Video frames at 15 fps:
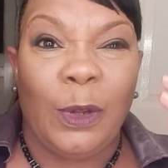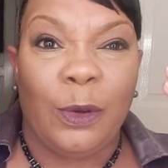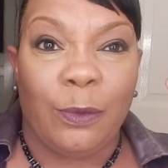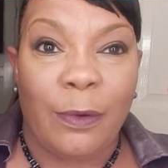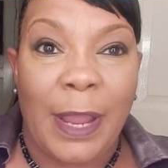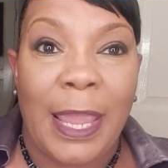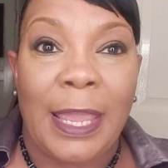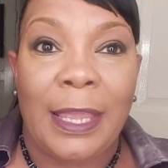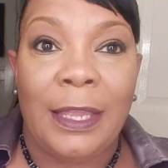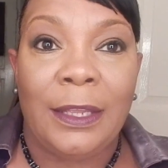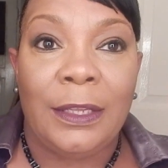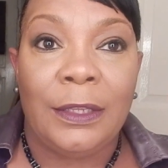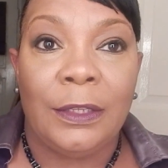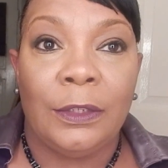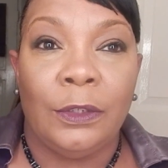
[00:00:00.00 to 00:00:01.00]

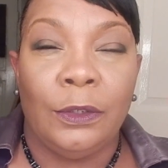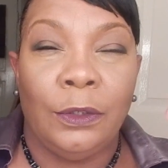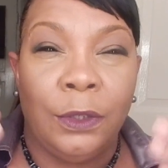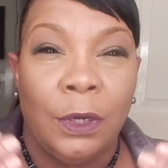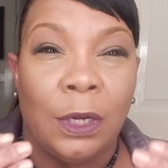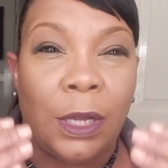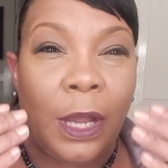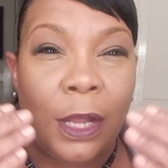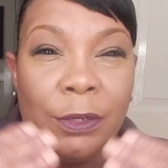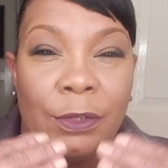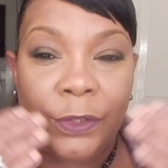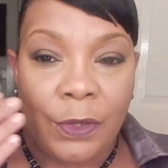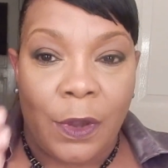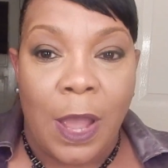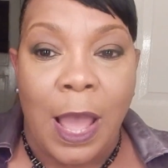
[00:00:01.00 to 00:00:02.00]
gray look under
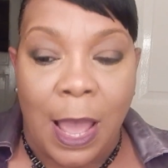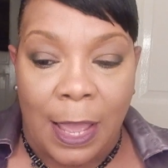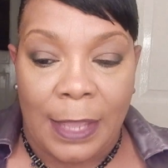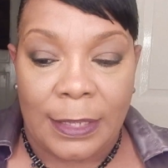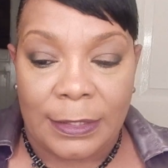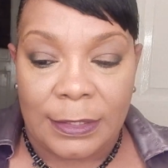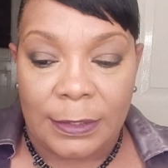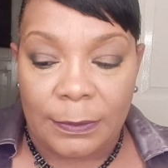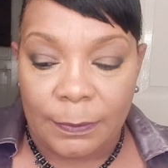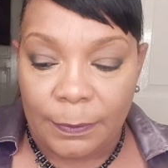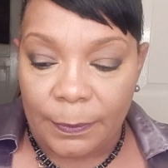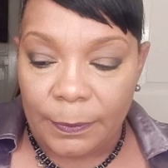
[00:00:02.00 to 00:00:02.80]
your eyes.